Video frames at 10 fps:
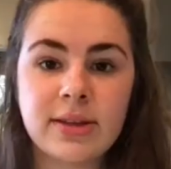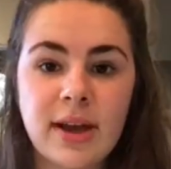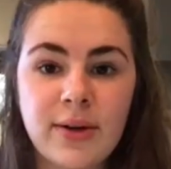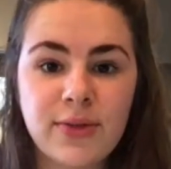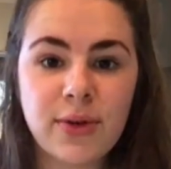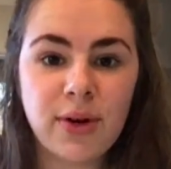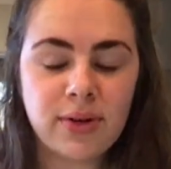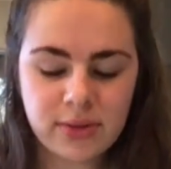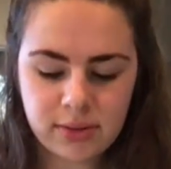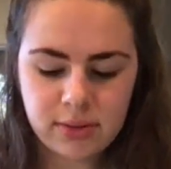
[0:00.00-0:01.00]
now we've
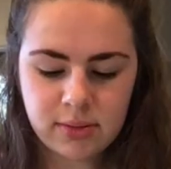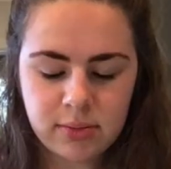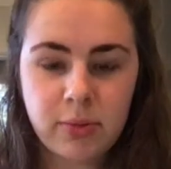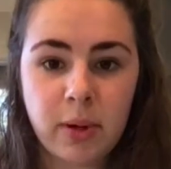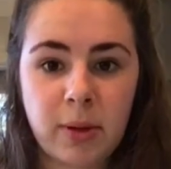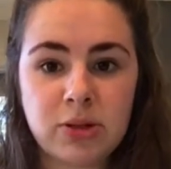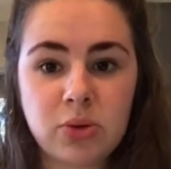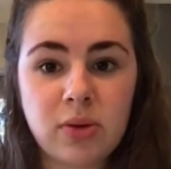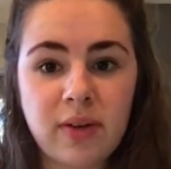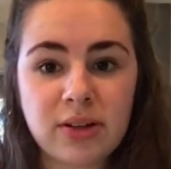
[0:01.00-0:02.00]
got pretty much
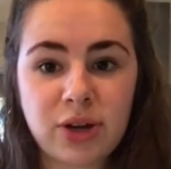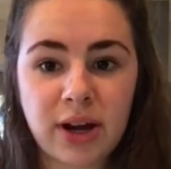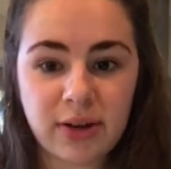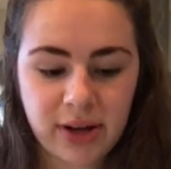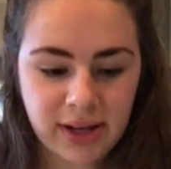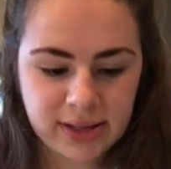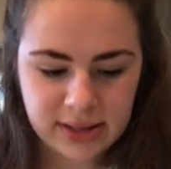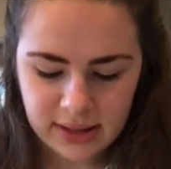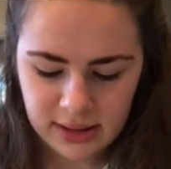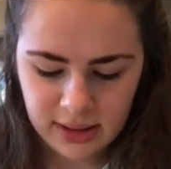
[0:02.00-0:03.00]
all of our dry ingredients
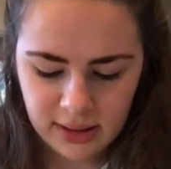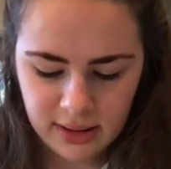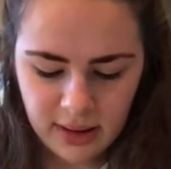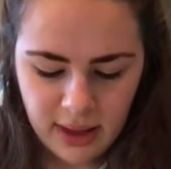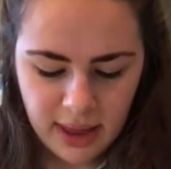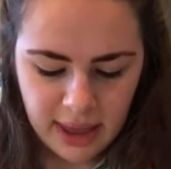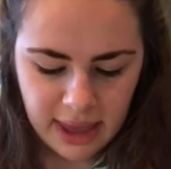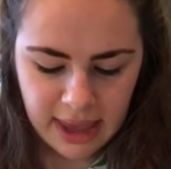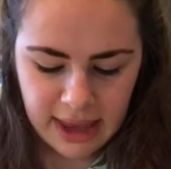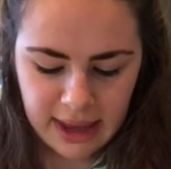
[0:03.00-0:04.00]
in here,
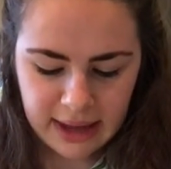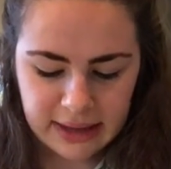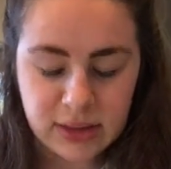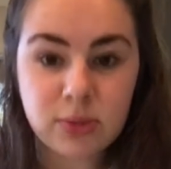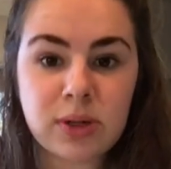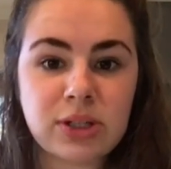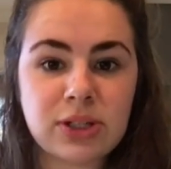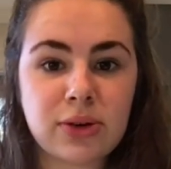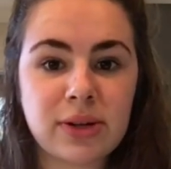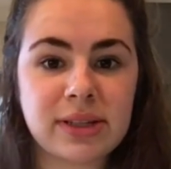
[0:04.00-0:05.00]
and we're
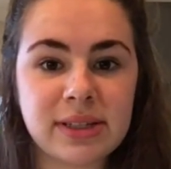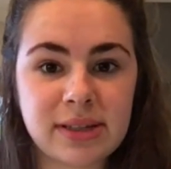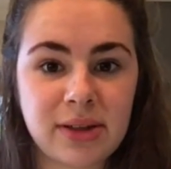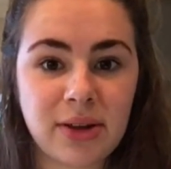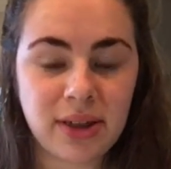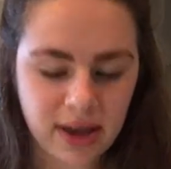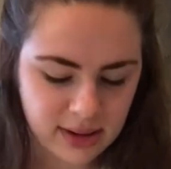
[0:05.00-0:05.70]
just going to stir that